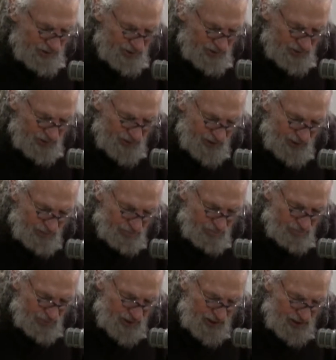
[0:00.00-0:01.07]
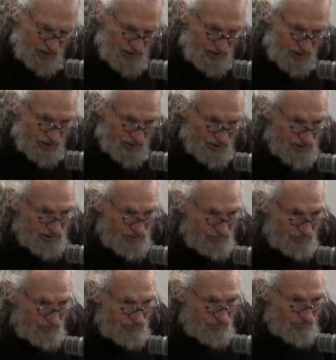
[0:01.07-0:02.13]
to media centers.
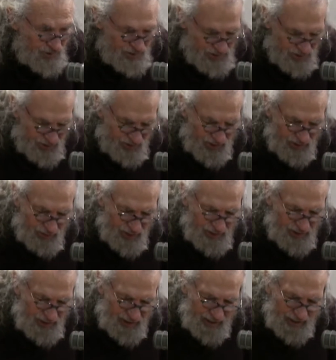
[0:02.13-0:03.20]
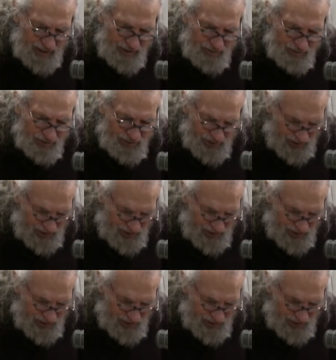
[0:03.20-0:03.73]
So I wonder what